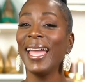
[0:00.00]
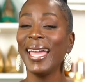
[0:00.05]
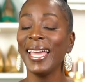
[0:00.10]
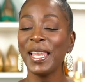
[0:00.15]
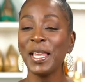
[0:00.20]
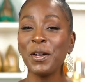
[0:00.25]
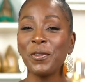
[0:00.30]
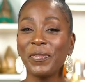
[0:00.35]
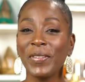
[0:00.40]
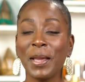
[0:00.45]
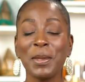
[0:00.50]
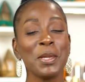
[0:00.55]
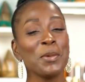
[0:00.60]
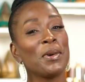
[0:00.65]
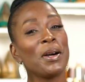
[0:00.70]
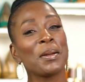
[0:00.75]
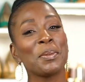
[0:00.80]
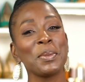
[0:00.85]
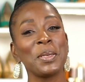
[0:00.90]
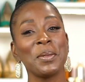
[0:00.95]
Hello family,
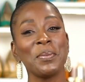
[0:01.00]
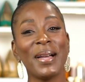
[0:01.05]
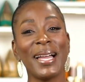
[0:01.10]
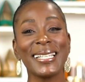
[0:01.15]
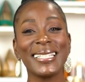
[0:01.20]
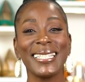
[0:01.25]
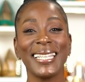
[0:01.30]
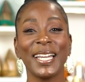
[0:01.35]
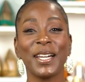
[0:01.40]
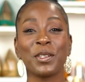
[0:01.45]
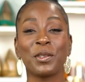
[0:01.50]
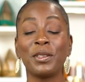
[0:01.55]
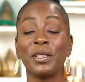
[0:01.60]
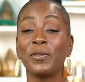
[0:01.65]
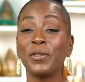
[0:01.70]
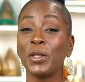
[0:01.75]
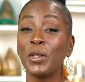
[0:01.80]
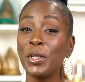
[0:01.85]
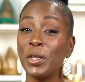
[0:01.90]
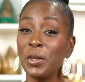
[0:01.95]
welcome to my channel.
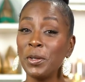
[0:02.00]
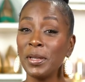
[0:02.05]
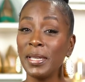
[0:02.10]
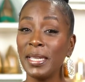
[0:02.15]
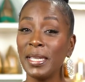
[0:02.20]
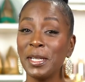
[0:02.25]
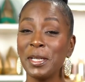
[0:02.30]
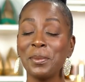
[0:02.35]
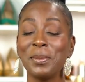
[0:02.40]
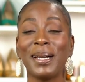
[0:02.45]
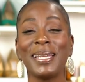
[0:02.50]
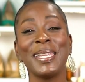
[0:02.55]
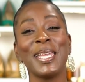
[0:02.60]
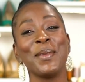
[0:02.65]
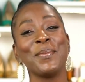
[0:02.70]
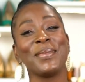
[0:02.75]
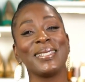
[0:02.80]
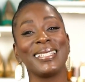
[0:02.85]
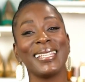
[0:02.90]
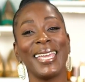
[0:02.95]
If you're new here, my
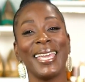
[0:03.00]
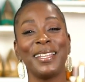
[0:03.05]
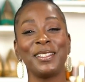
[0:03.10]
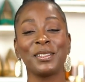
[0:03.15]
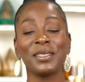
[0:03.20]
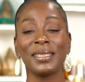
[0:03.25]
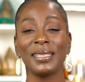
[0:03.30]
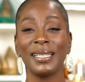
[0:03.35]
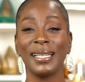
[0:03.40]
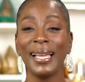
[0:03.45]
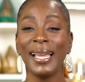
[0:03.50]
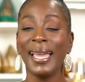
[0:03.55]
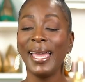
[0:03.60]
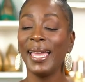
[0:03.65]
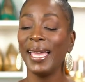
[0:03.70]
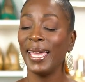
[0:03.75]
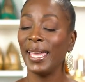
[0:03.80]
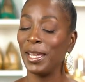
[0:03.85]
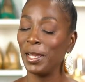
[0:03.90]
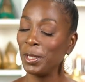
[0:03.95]
name is Angela,
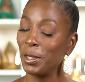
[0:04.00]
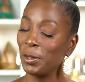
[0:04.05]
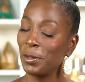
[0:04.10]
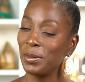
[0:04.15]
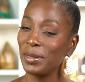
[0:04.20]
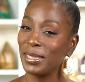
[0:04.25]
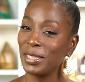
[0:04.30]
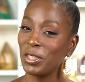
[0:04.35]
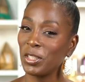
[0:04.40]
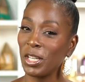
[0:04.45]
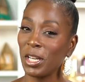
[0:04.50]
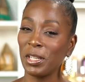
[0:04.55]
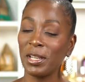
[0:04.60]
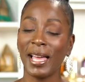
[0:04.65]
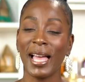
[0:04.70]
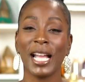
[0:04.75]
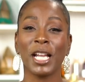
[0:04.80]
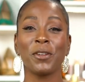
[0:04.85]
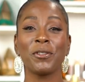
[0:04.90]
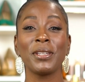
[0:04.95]
and here on this channel
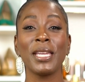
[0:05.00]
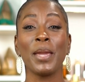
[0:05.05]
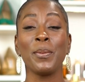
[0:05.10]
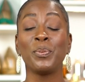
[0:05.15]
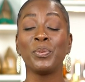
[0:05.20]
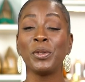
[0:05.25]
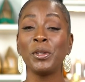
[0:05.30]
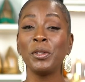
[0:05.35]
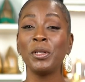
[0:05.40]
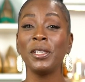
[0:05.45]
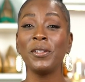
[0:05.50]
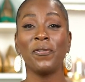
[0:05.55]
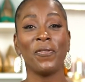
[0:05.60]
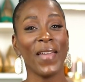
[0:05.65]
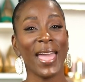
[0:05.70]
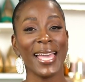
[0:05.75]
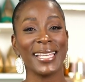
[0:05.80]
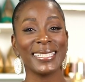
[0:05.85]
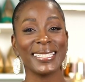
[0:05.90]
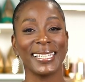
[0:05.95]
I create beauty,
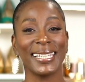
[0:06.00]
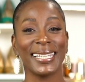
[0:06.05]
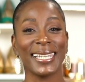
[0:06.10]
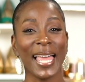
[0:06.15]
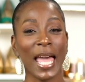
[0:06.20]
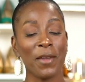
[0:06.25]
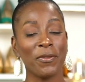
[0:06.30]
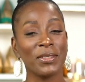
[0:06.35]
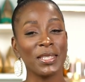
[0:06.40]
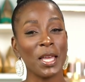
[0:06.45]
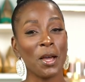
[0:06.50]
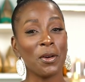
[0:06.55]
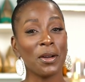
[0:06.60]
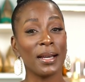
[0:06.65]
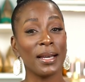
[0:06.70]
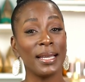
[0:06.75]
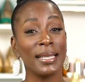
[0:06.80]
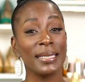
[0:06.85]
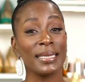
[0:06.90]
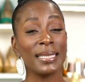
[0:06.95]
fashion, and lifestyle
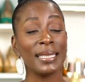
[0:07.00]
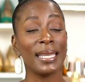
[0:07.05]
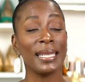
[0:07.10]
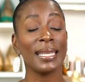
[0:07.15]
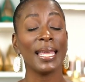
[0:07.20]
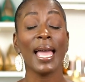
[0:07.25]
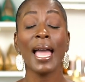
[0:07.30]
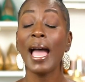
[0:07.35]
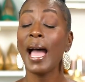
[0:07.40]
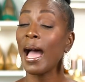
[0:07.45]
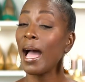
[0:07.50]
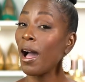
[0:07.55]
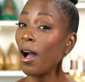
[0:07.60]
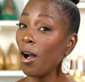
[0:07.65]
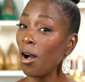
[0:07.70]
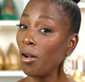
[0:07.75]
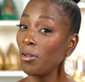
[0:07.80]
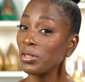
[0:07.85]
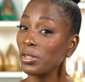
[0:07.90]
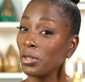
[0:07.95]
content. I
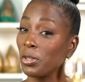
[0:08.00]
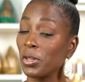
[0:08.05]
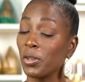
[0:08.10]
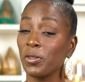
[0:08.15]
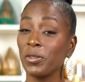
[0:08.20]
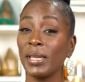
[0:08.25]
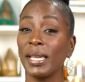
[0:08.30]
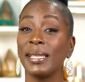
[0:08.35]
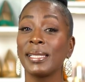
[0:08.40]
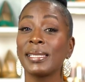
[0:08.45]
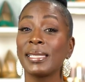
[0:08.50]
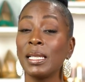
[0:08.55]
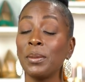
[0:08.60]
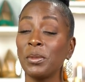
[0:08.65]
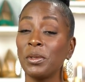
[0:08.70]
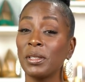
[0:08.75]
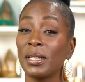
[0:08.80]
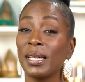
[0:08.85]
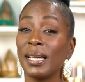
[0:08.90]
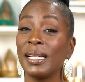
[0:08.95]
also create
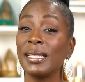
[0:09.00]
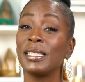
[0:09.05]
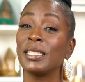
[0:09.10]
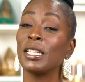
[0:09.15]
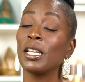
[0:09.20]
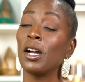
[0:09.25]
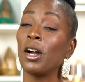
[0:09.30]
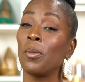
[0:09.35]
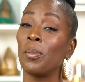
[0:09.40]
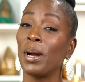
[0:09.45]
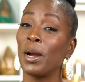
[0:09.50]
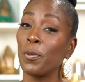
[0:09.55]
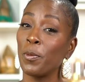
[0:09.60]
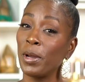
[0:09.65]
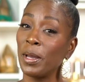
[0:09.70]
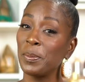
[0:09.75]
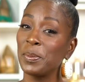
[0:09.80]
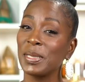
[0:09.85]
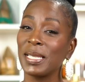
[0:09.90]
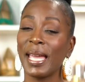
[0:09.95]
similar content on my
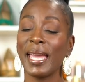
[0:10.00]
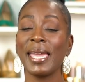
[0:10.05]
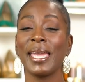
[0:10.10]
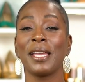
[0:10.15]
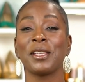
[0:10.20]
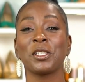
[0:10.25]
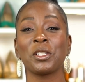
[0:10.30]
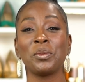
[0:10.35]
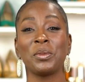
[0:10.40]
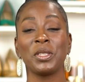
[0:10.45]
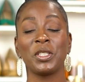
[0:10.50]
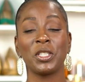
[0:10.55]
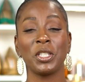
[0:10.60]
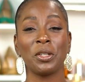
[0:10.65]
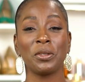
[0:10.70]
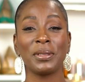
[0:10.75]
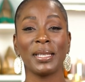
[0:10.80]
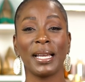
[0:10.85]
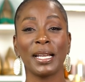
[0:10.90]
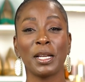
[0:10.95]
website,
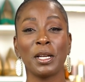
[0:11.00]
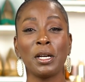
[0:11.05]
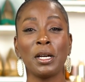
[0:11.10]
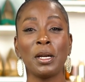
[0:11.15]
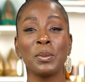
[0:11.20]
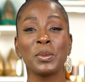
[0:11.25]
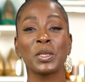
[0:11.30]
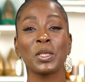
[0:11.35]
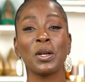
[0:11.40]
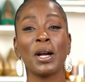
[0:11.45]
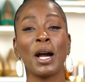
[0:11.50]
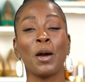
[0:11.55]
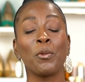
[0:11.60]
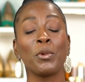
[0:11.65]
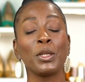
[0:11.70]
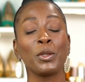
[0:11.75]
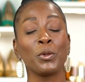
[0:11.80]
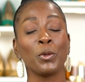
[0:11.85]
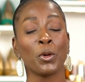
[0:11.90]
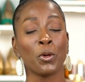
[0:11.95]
angelamashelle.com, so I
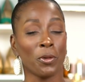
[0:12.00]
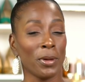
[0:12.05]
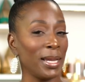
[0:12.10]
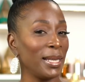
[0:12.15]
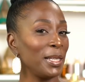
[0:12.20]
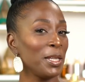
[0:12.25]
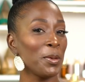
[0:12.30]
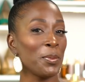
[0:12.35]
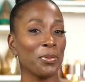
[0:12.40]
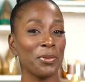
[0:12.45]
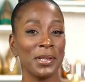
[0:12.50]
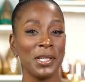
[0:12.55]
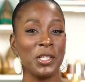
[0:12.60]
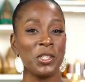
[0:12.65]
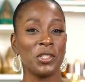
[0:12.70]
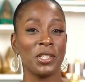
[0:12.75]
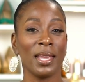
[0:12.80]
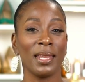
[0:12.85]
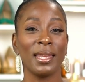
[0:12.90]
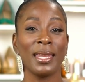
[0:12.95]
would greatly
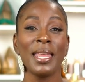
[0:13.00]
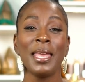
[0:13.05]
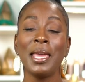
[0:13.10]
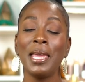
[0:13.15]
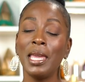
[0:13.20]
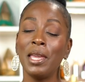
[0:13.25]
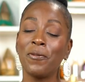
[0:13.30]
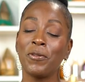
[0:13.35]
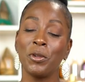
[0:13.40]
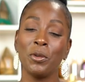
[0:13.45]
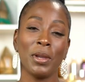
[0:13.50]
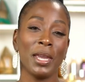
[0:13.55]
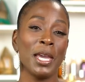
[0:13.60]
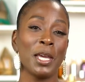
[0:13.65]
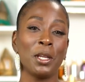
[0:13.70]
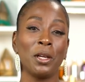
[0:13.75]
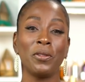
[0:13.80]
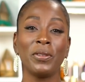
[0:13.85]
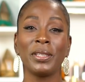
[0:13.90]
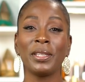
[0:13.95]
appreciate it if you
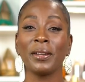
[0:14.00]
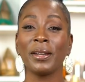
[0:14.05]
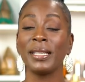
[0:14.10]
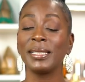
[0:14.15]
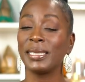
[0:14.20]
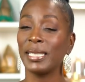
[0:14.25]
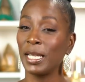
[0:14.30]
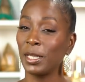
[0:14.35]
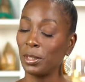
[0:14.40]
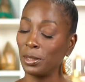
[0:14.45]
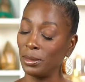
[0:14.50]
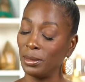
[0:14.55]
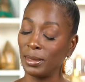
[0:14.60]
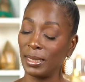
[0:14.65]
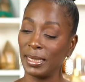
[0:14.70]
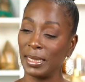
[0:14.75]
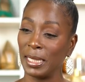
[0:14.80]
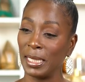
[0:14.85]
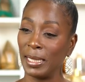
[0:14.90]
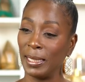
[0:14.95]
head over there and take a
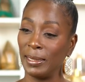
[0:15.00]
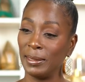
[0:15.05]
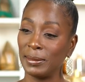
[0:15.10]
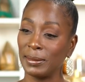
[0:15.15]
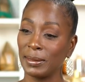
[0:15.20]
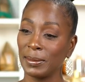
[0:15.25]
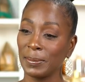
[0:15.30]
look at things.